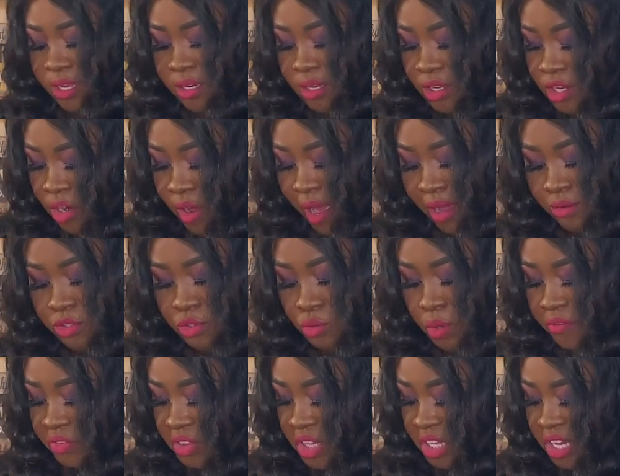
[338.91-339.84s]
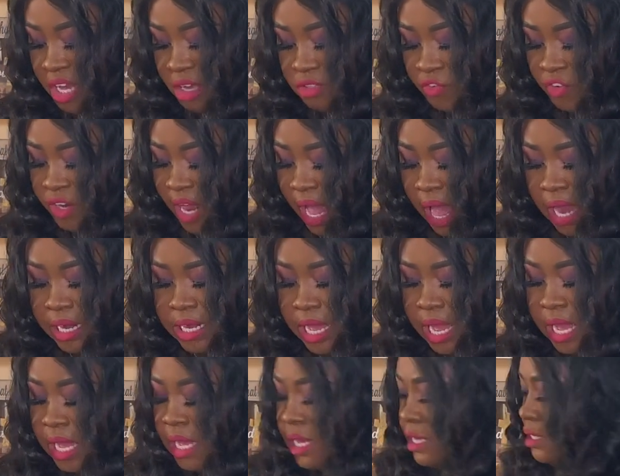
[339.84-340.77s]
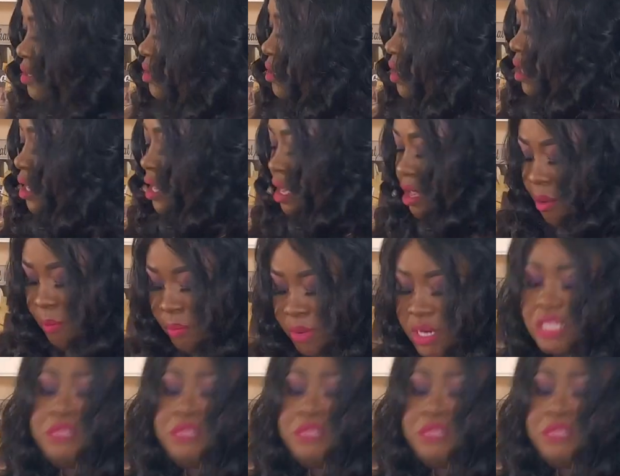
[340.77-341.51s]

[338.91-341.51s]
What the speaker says: You know, I'll do everything else for the holidays. But it's